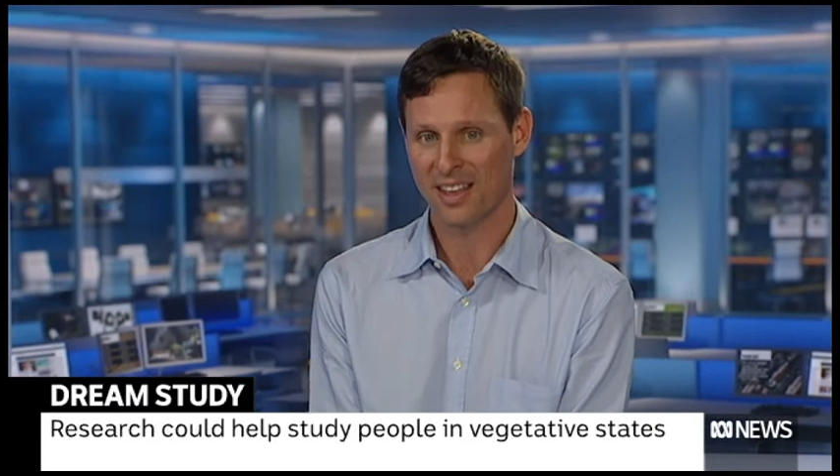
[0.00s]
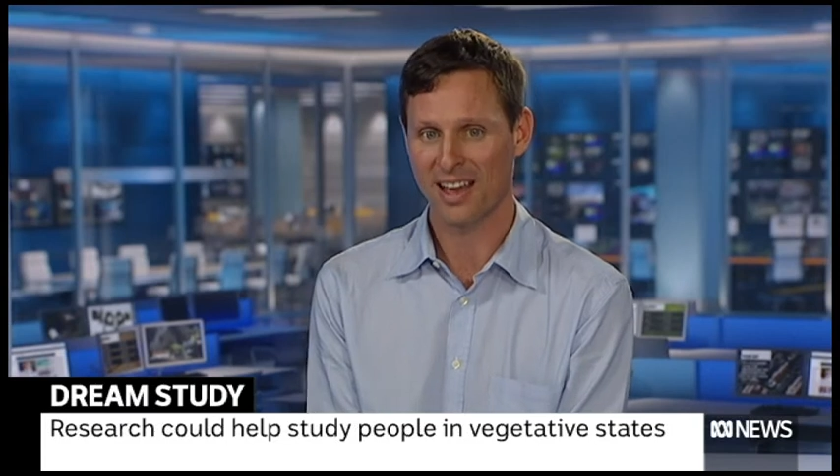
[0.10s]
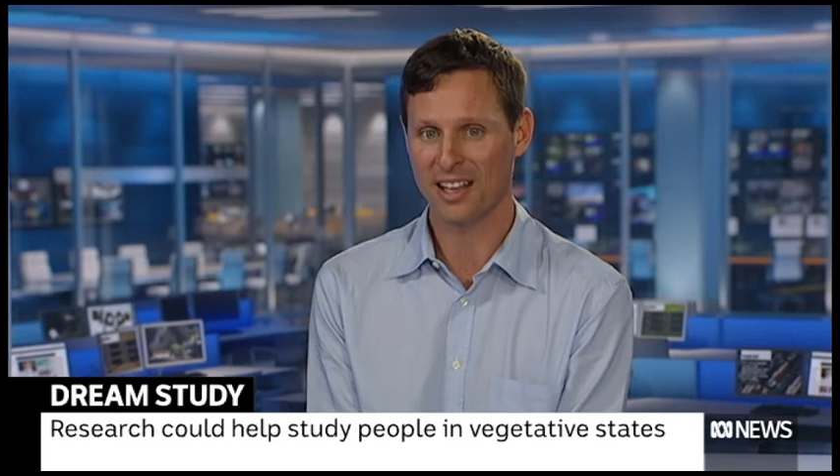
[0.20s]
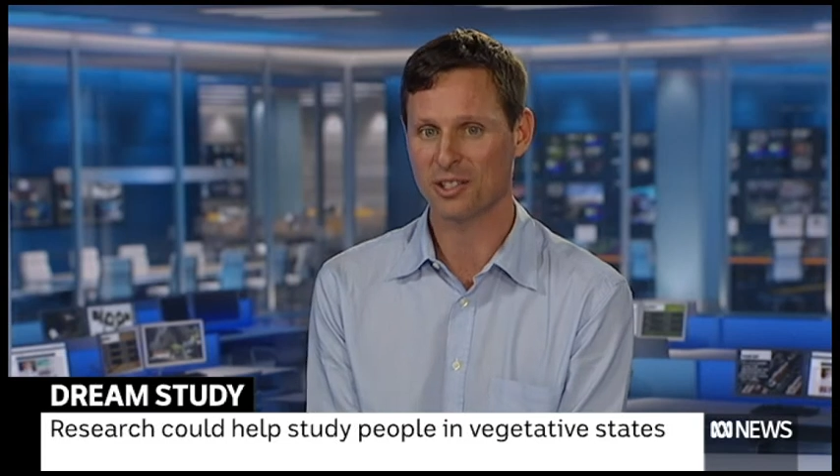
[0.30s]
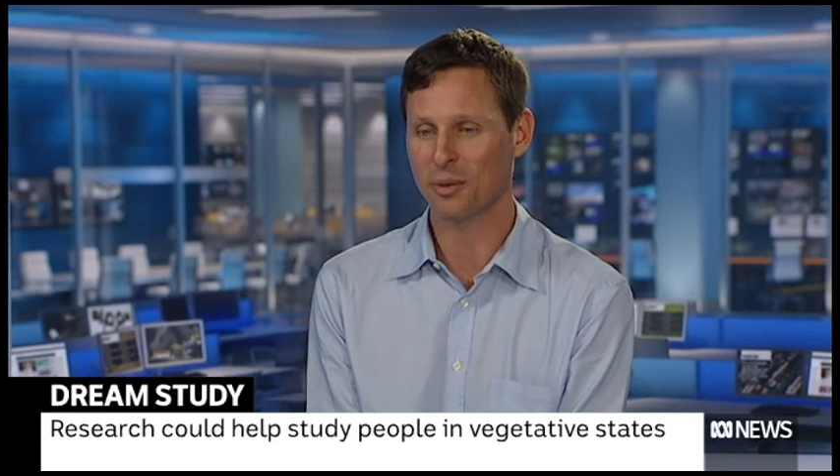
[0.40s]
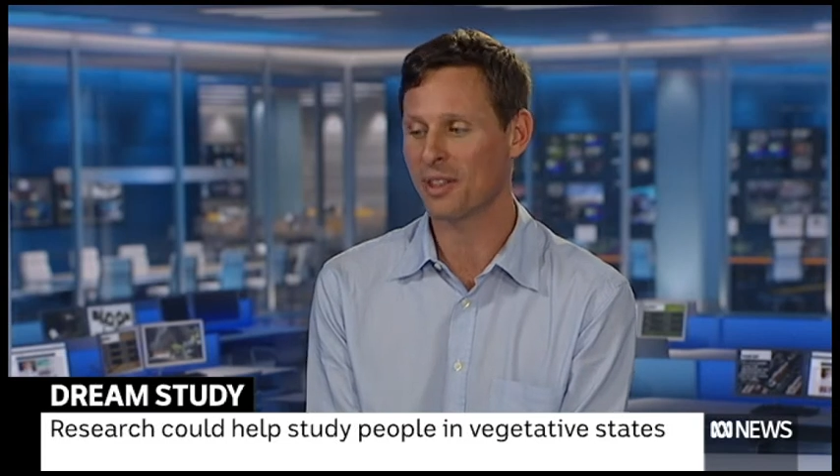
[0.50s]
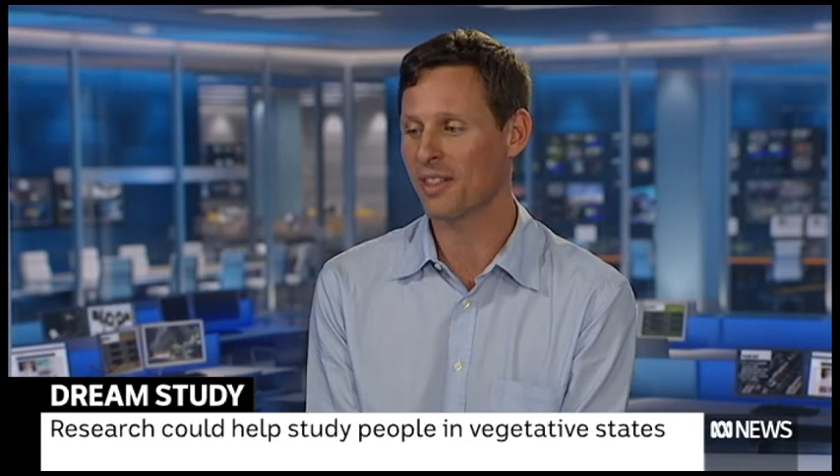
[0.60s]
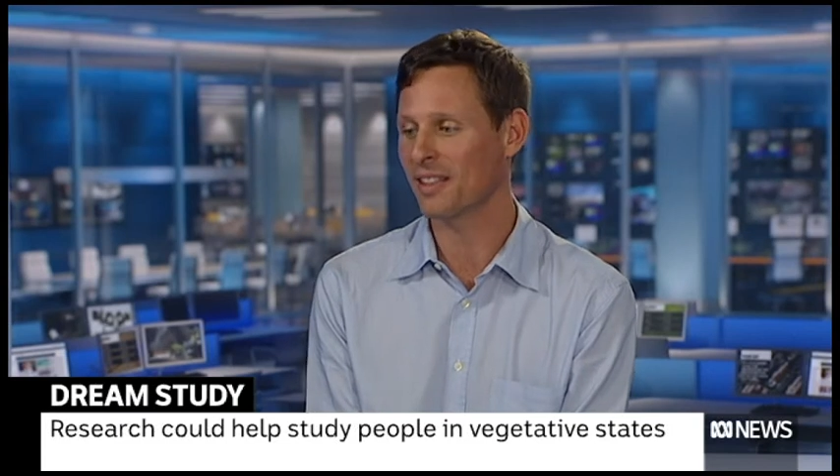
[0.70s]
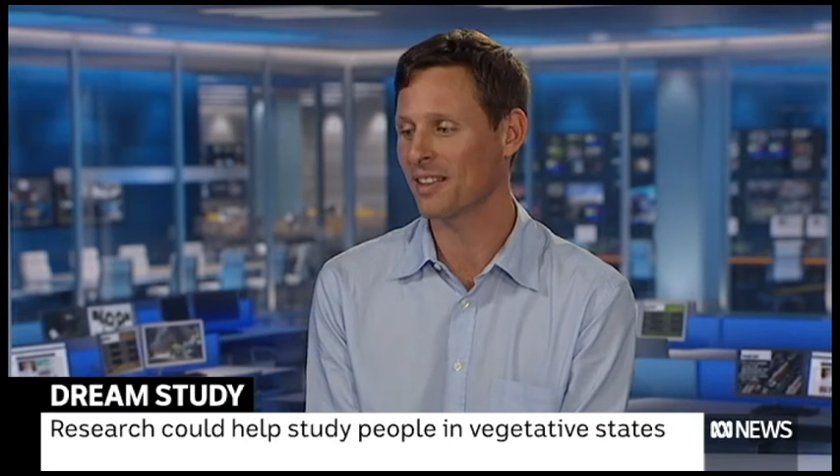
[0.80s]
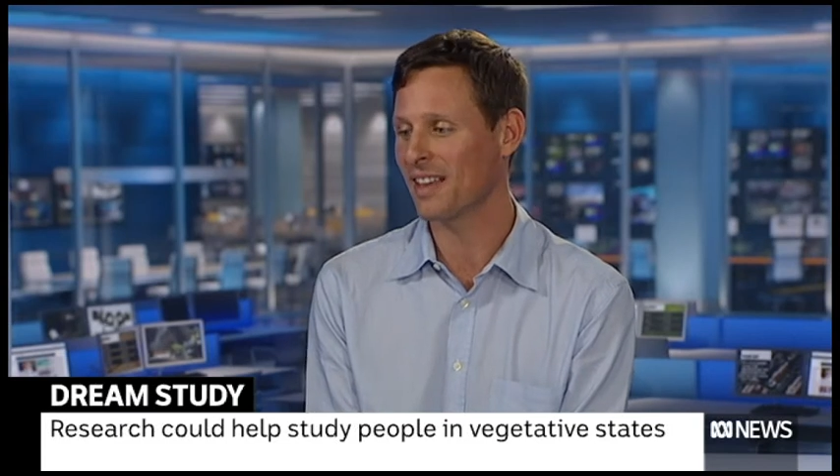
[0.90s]
And so we
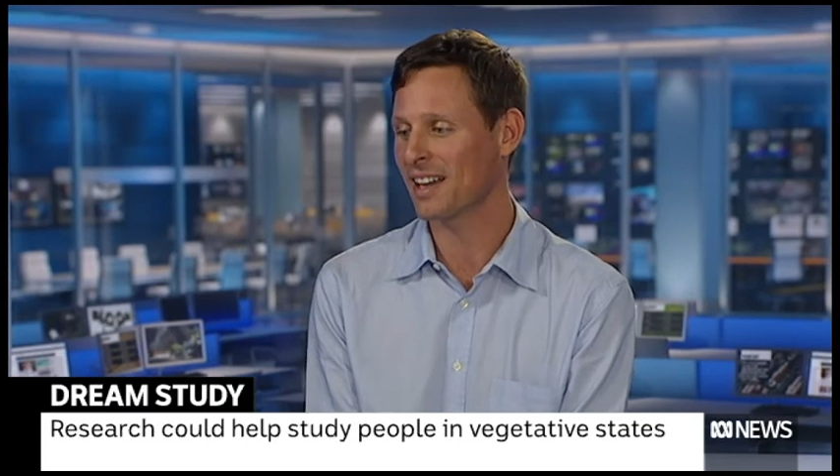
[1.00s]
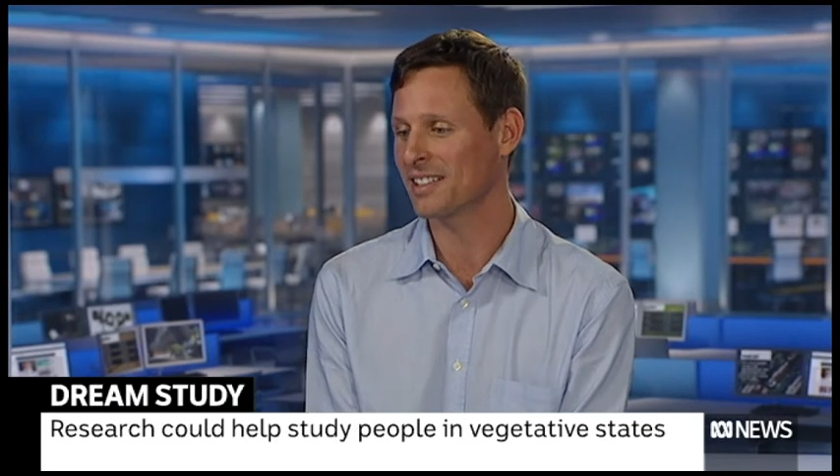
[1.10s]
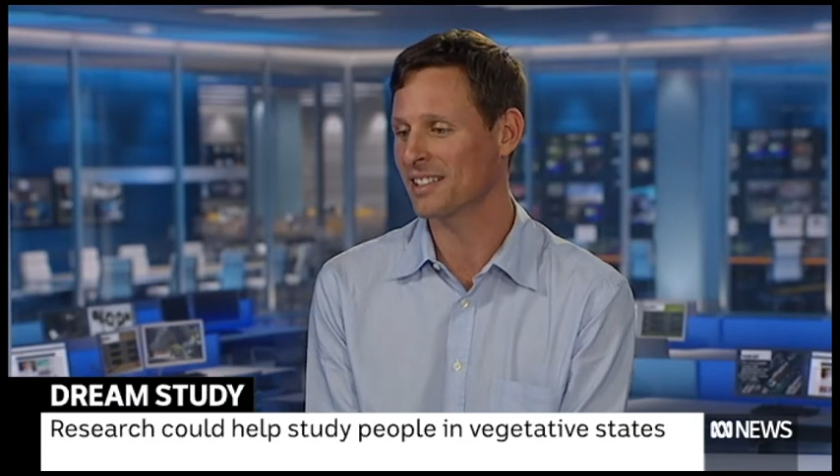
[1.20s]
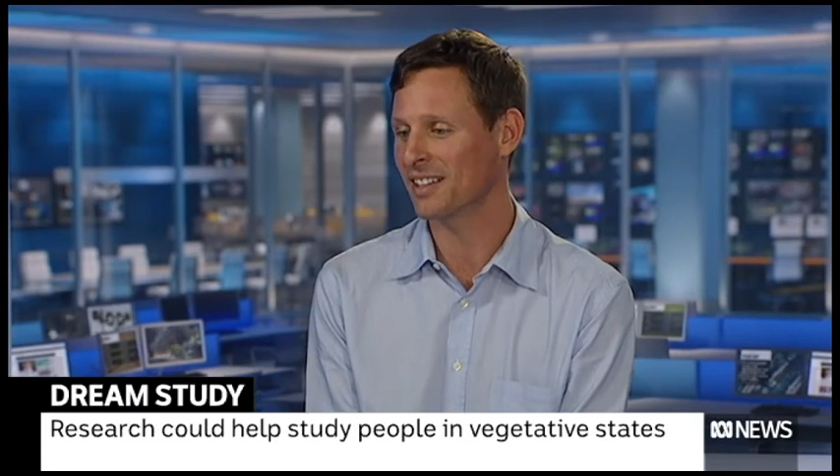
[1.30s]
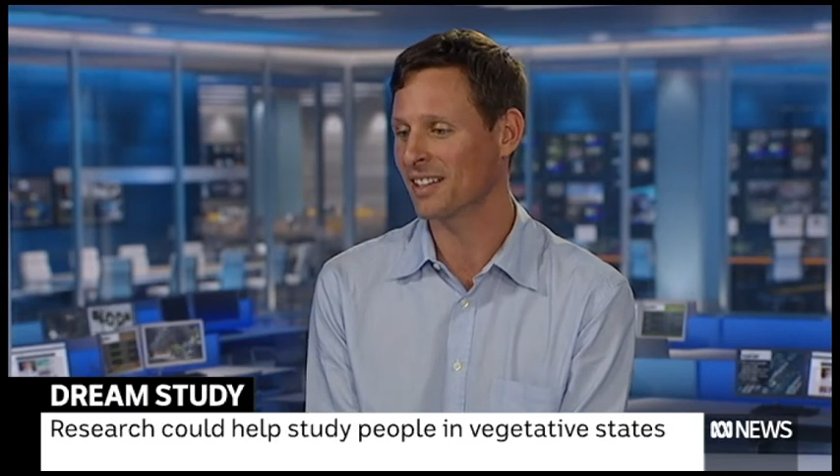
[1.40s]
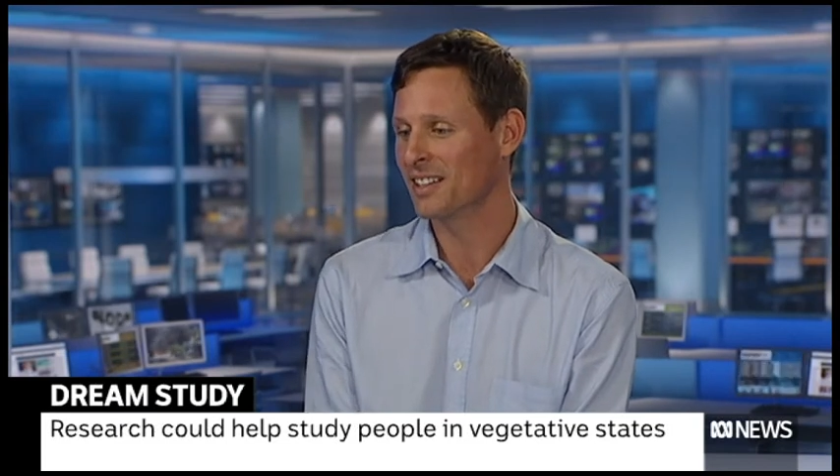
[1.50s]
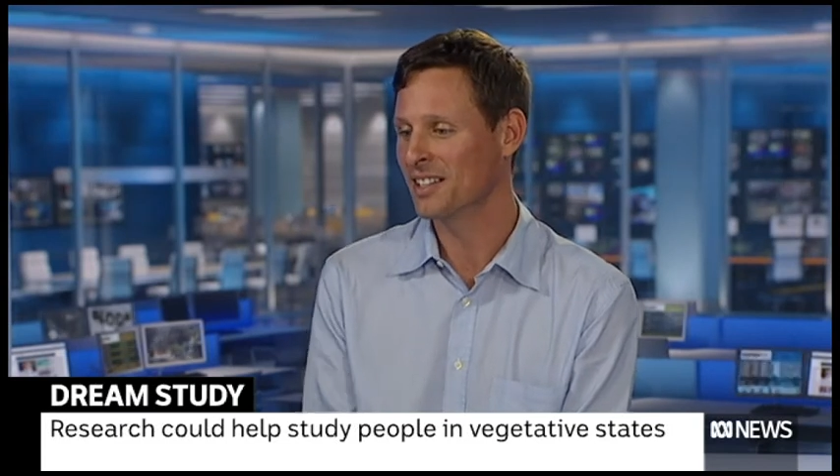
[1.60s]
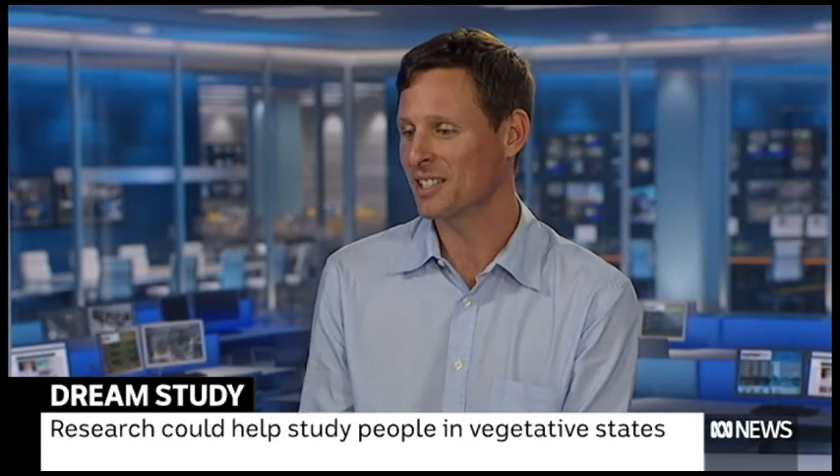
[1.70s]
think that